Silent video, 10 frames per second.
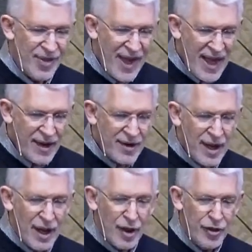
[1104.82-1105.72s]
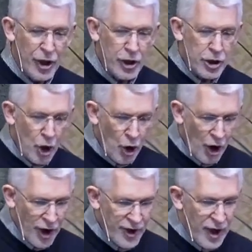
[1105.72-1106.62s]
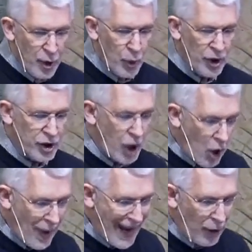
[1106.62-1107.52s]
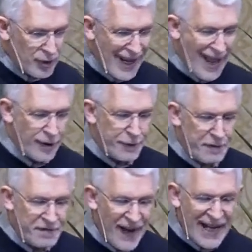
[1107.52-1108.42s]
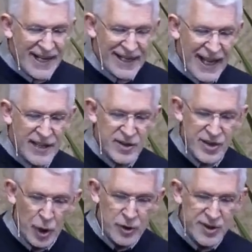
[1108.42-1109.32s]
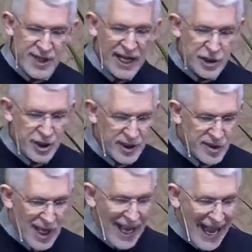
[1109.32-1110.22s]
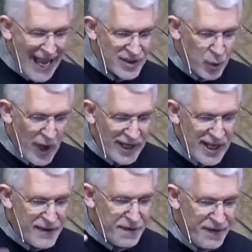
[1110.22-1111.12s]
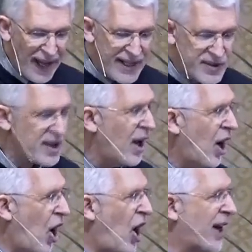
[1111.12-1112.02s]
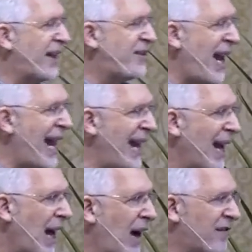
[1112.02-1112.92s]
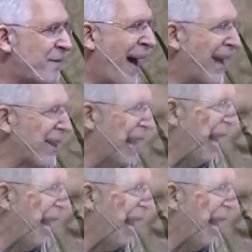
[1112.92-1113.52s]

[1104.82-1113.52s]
Then the Lord will go out and fight against those nations as when he fights on a day of battle.